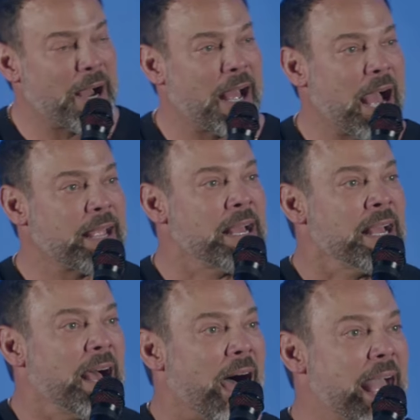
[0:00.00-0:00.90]
I, I,
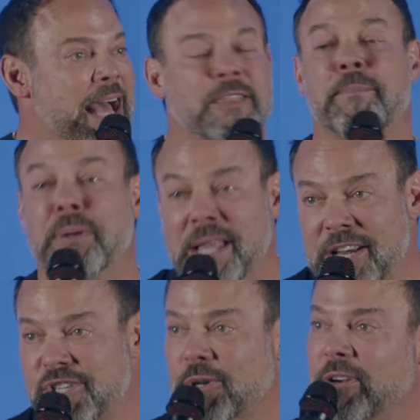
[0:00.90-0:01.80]
I had the
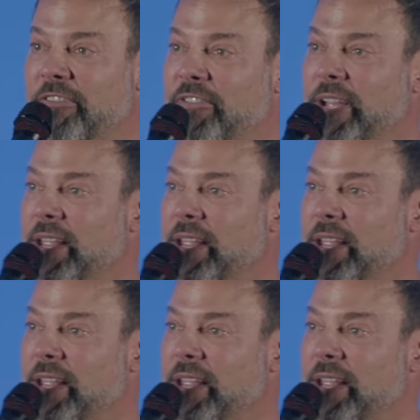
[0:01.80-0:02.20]
pleasure of,